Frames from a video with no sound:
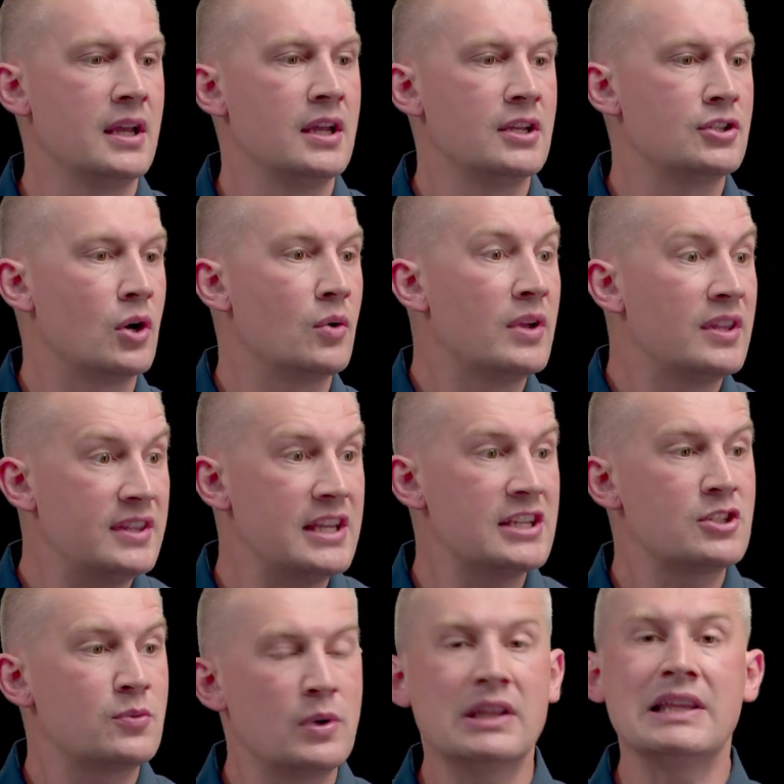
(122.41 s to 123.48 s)
So
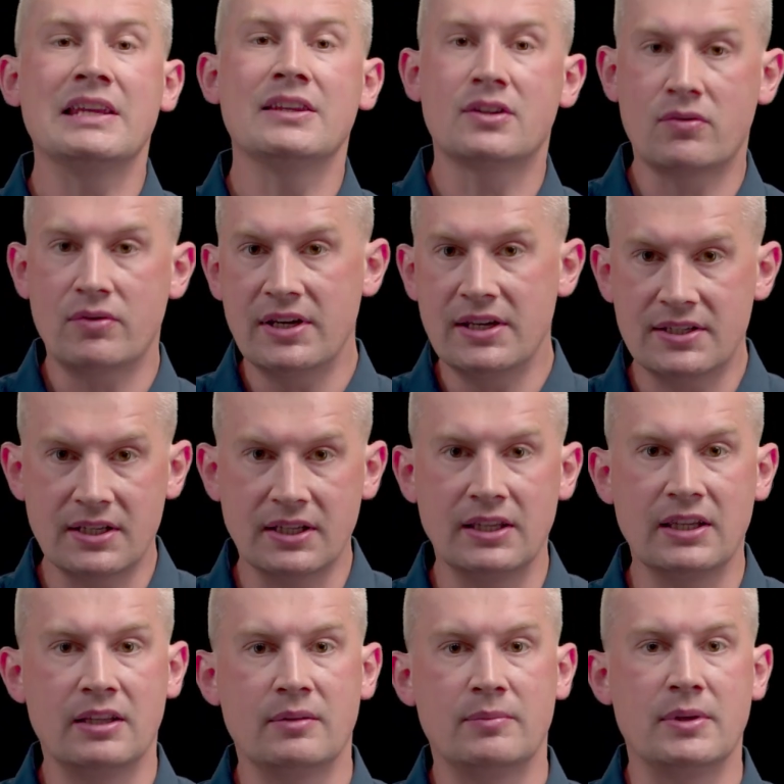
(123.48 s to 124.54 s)
this will increase a
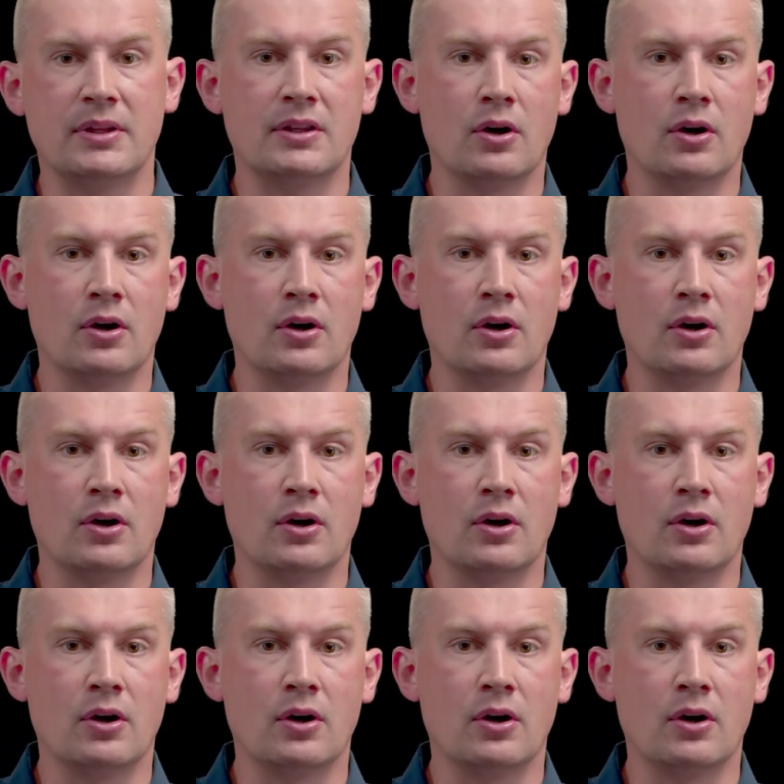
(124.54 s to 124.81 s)
little bit